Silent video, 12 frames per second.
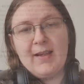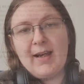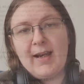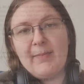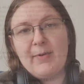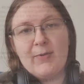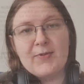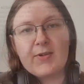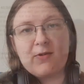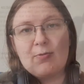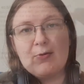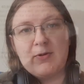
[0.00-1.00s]
I'm not
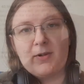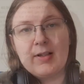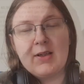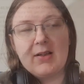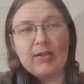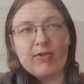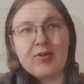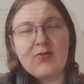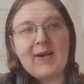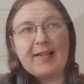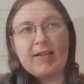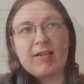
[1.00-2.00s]
so
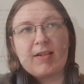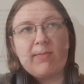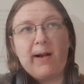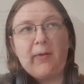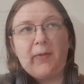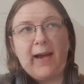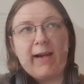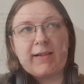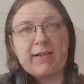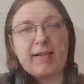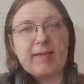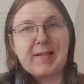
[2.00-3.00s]
stressed about that
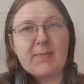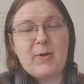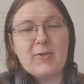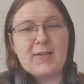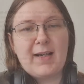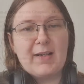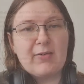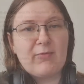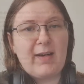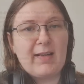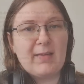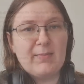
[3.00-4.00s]
at this point, I can
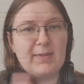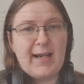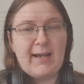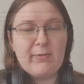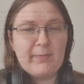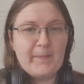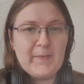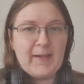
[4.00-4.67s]
write them down.